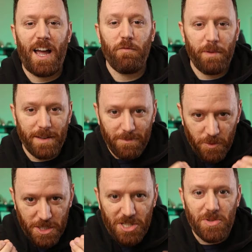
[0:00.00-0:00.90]
I've been
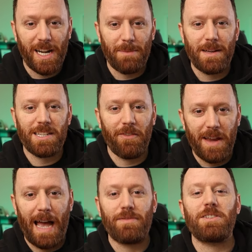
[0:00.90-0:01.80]
restraining myself.
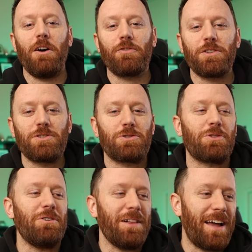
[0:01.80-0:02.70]
I have
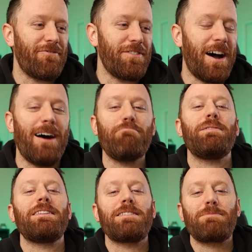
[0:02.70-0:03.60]
self-control. I've not
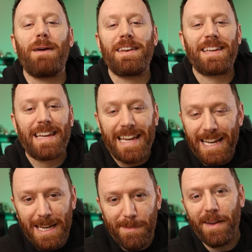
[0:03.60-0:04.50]
been spending
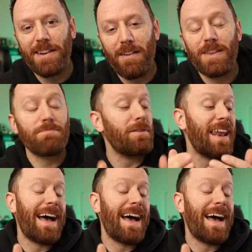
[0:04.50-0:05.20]
any money on this, but that